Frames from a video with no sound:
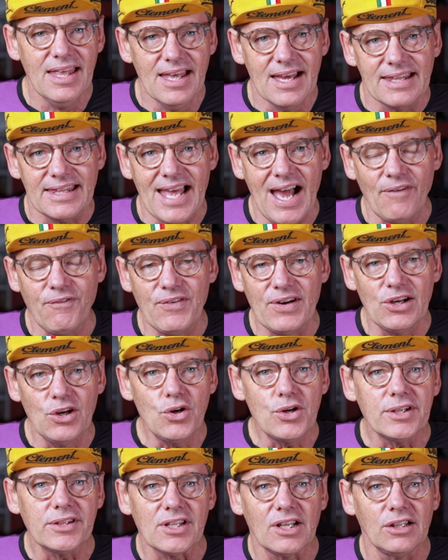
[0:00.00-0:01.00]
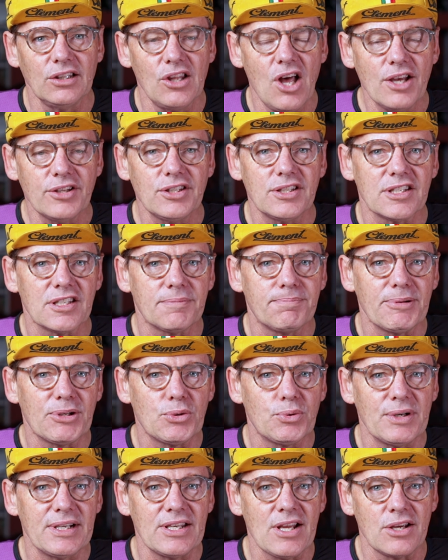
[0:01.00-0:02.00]
Now, if we look at the losses
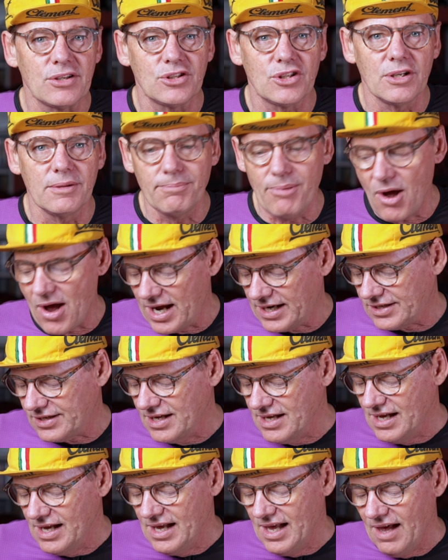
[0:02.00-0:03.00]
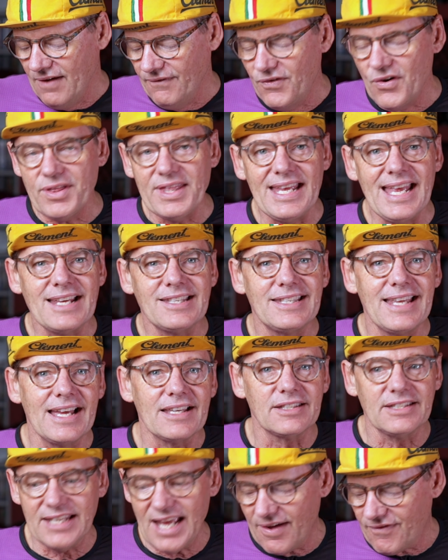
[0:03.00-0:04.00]
between those two bikes, for the
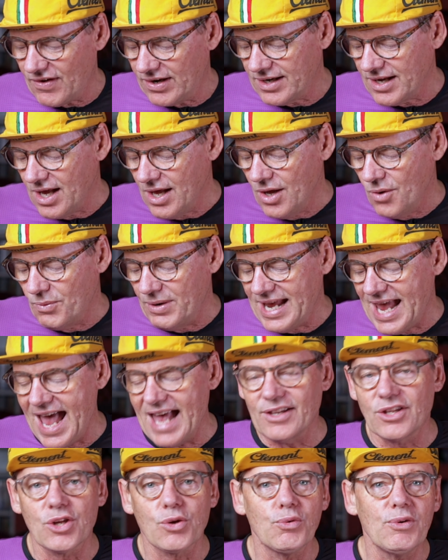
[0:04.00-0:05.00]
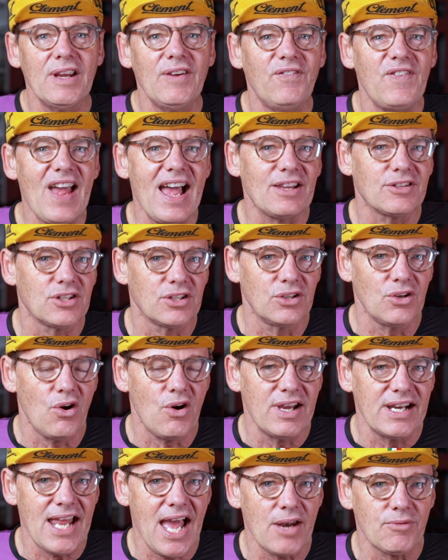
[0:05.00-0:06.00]
SL7, we had
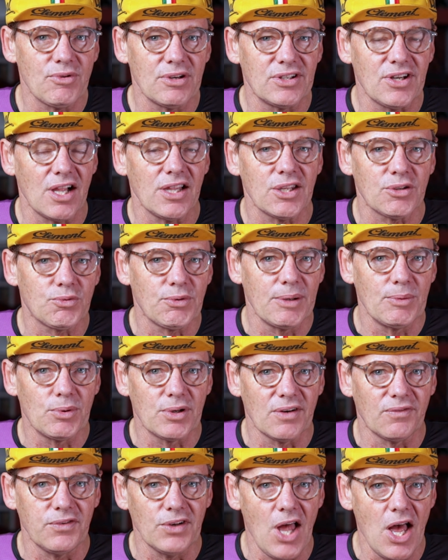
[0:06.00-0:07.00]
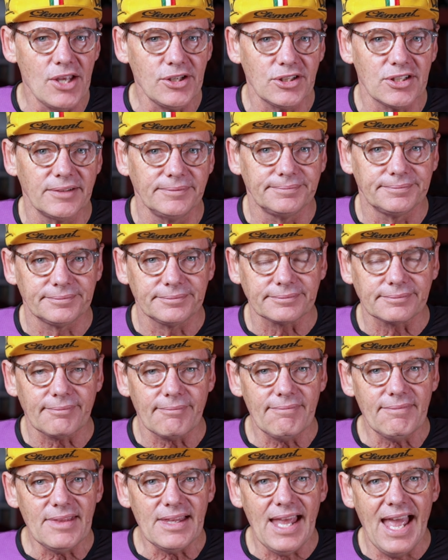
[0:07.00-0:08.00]
$3,900 we would have lost,
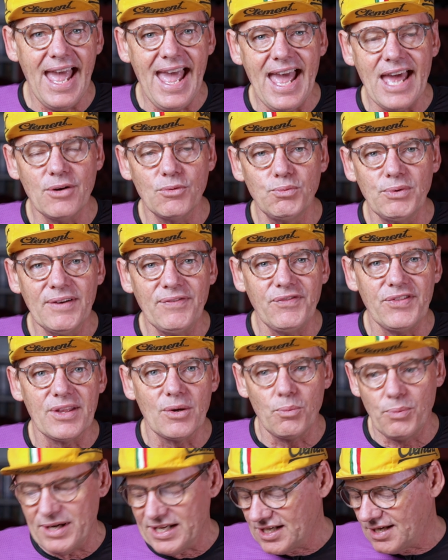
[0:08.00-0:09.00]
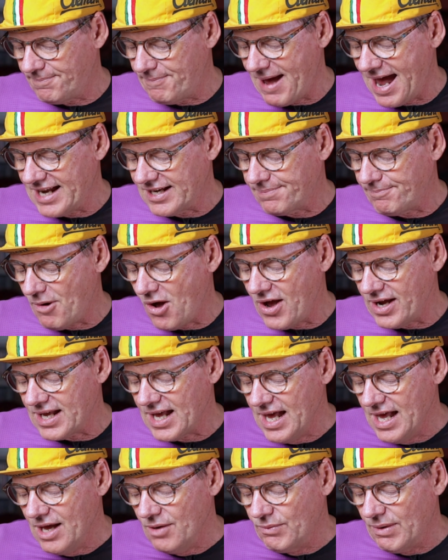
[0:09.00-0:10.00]
and with the Windspace bike,
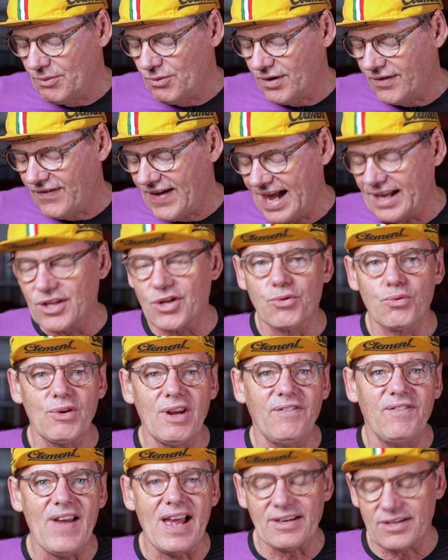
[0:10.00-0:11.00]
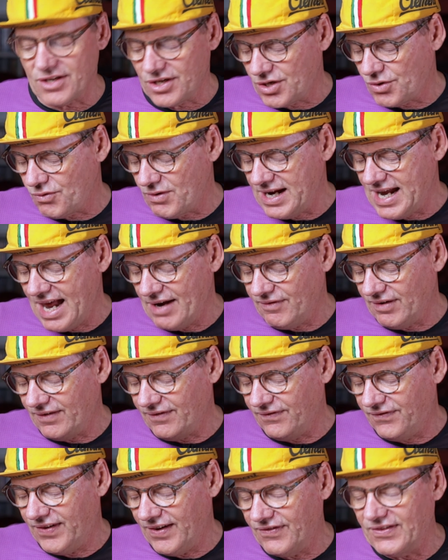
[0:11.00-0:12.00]
we would have had
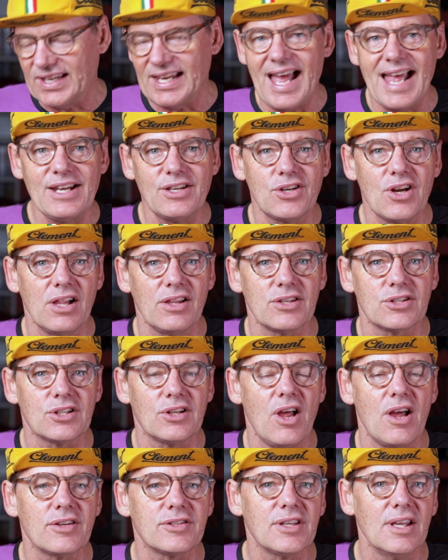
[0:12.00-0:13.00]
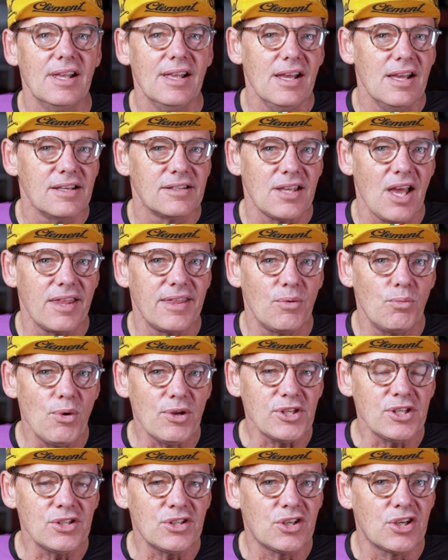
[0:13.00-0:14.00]
$3,358 loss. So there
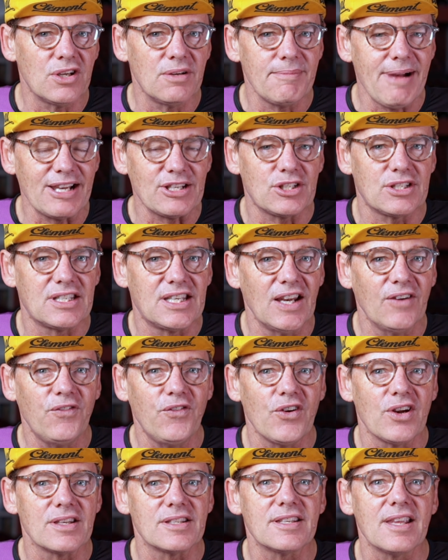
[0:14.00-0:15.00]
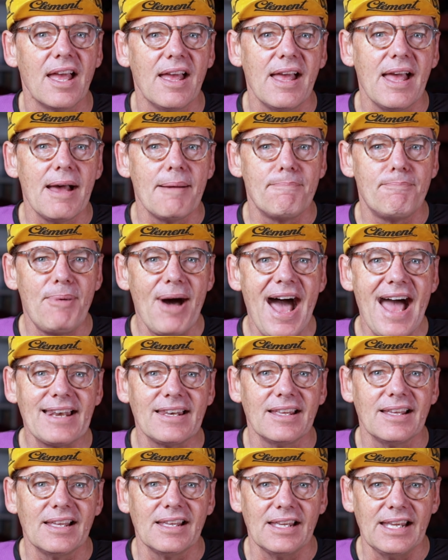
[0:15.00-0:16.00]
wasn't too much difference, but
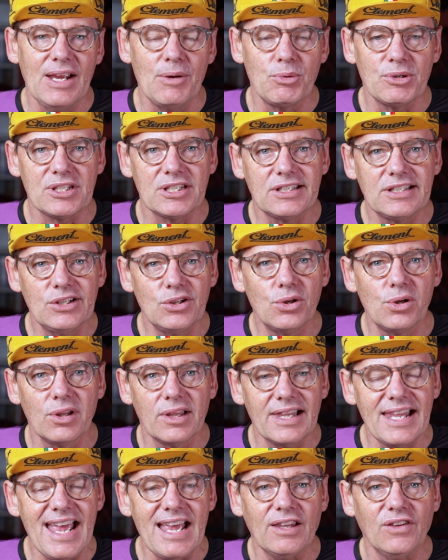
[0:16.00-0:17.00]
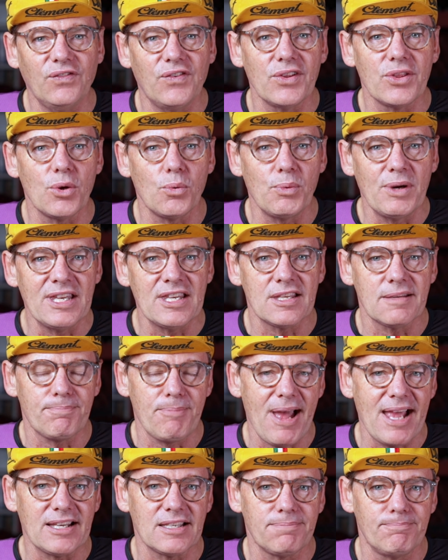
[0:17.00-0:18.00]
it was still less for the
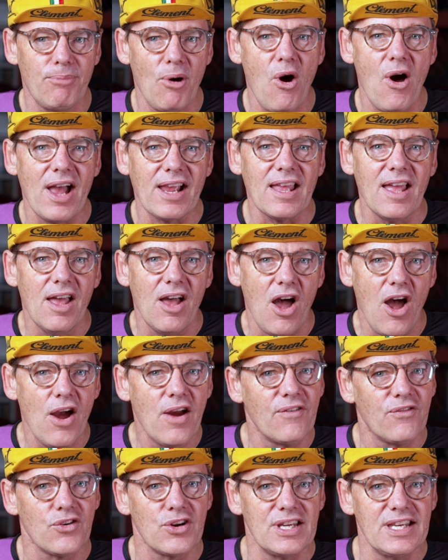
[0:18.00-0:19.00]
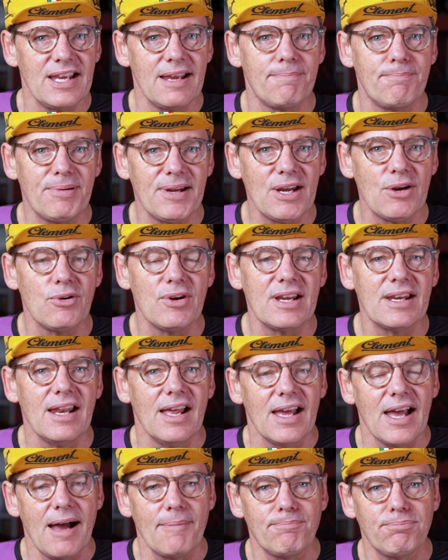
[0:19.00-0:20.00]
Windspace bike over a year period,
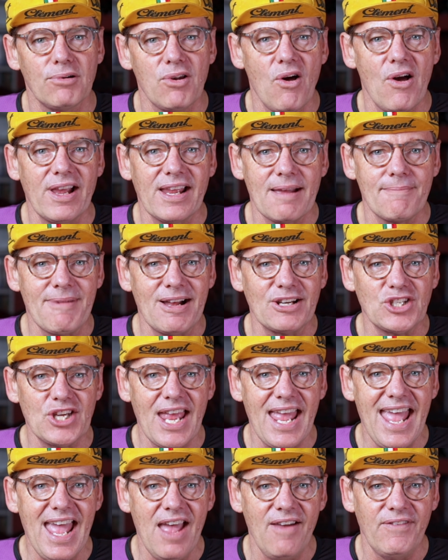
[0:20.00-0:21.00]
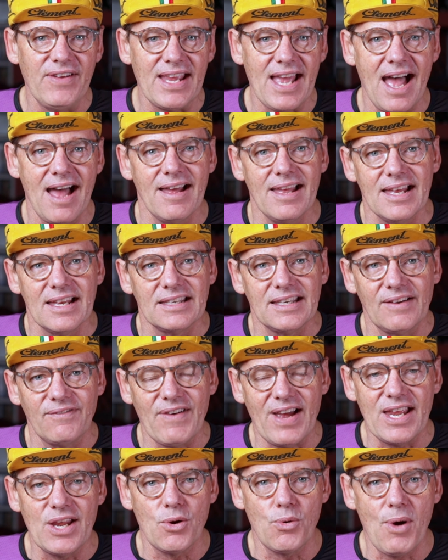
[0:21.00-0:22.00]
applying a much heavier
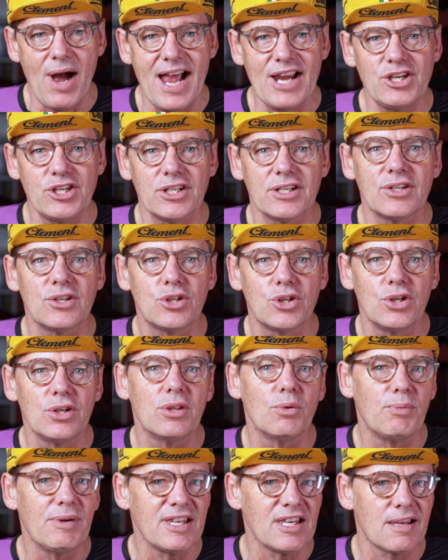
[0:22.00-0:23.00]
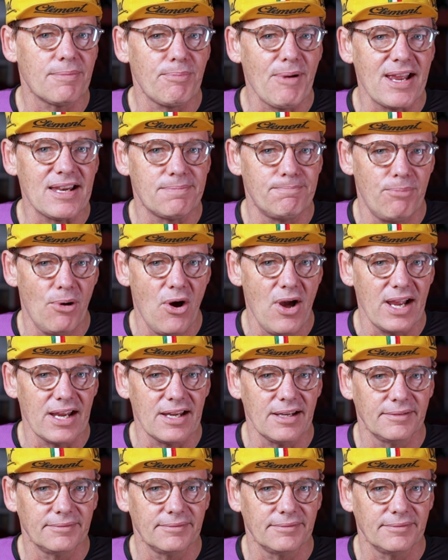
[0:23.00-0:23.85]
devaluation to the Windspace bike.